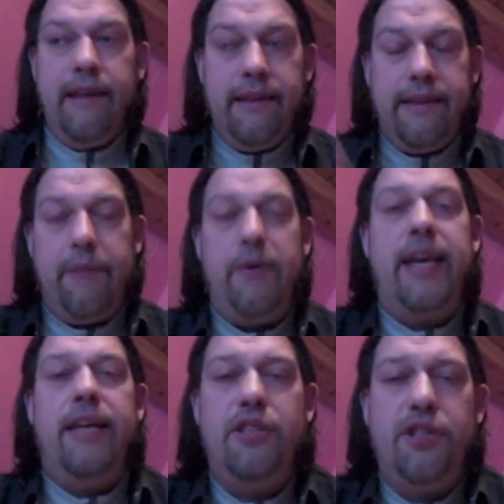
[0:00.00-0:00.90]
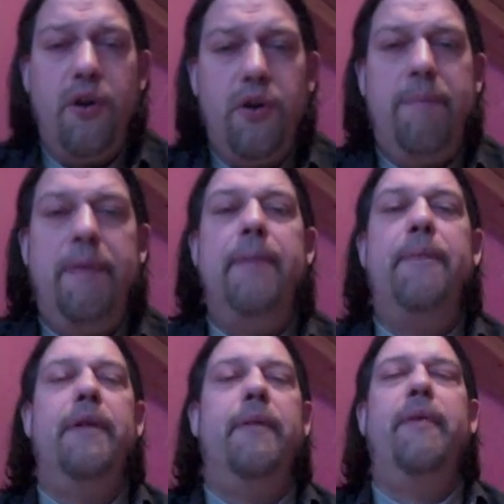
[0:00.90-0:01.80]
then we can show the
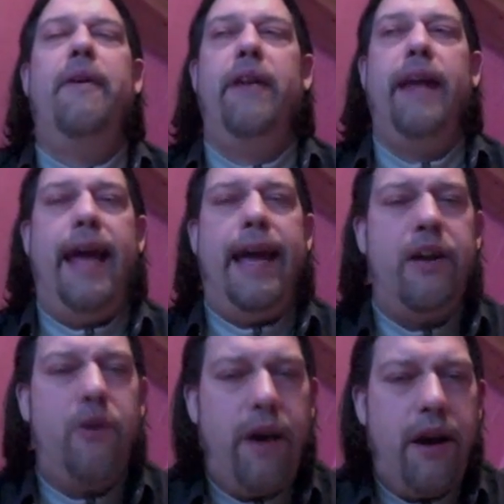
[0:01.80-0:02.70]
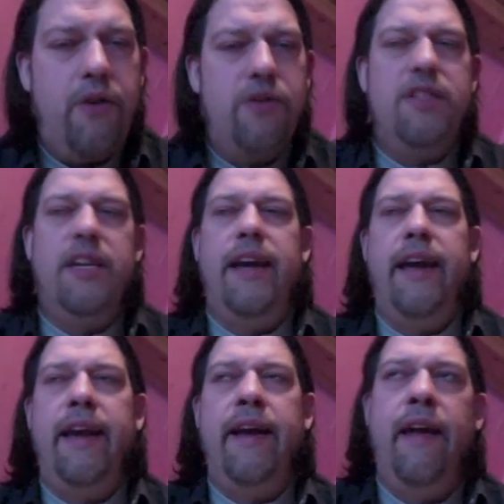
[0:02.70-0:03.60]
people about
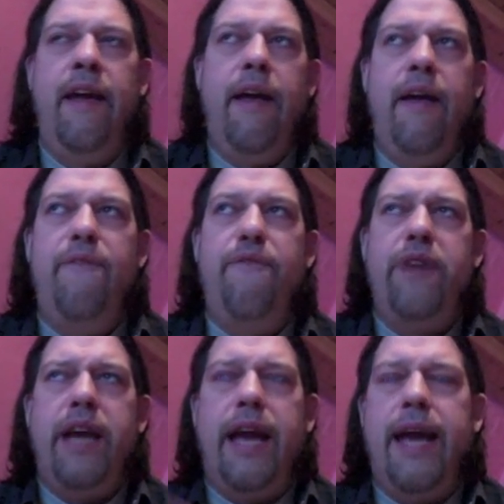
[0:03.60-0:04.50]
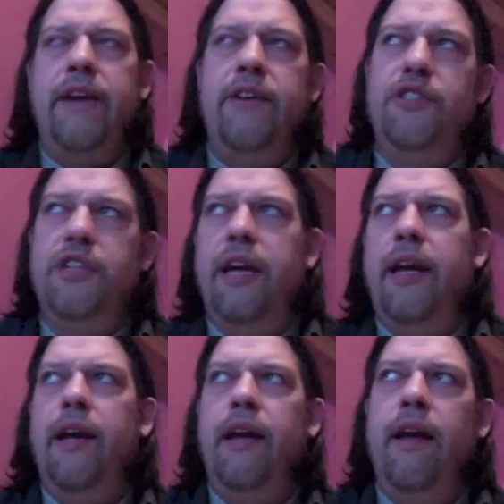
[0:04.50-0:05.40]
eco-housing, free
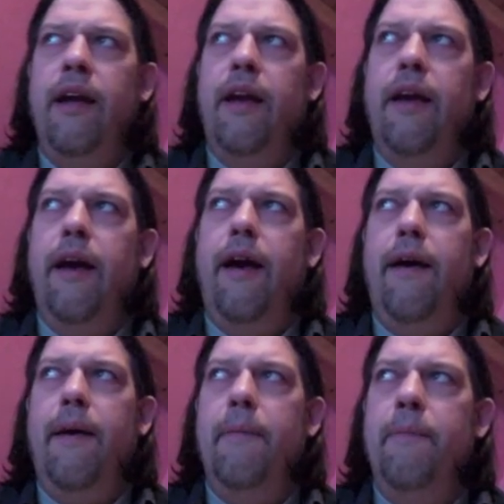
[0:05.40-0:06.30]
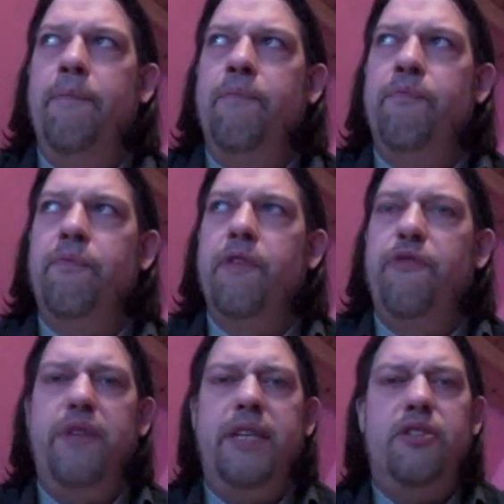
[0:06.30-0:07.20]
energy,
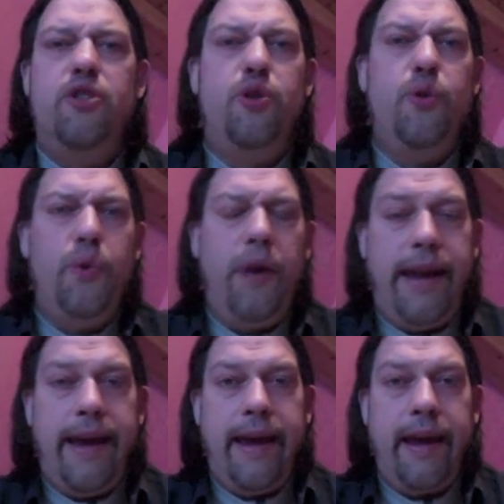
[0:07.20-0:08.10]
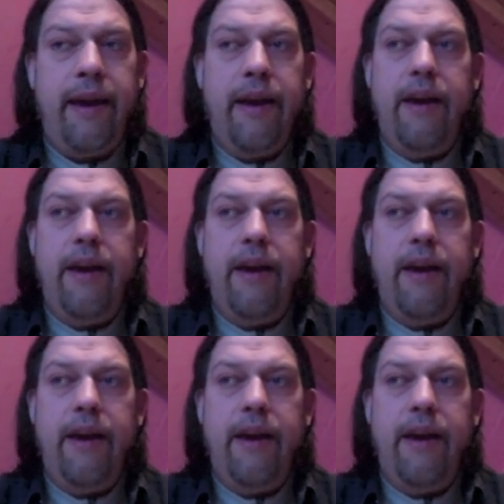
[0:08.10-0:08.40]
free schooling,